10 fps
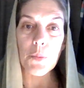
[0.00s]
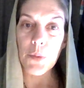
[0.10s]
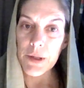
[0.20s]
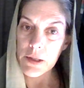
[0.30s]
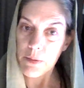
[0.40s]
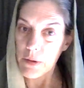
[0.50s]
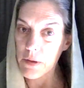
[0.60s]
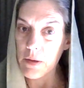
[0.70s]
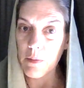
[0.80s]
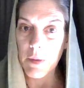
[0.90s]

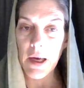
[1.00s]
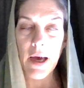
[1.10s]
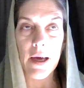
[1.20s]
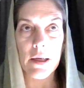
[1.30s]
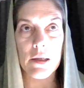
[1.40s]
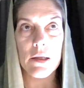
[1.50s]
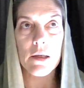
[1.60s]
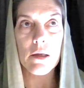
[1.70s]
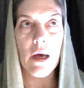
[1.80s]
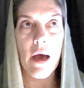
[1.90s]
principles behind
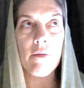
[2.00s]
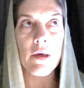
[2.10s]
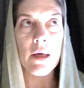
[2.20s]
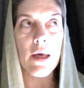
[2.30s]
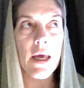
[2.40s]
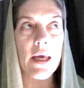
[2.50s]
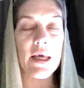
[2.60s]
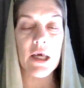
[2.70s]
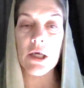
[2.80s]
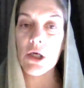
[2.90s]
having a
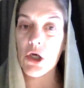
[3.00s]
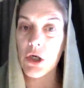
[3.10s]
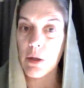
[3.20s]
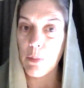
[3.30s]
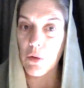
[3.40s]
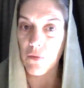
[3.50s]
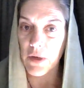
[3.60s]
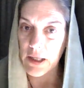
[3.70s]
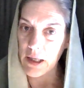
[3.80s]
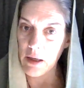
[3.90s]
kinship
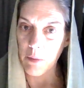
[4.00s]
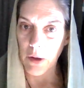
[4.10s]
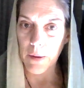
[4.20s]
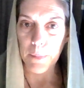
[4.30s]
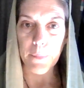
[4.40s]
redeemer,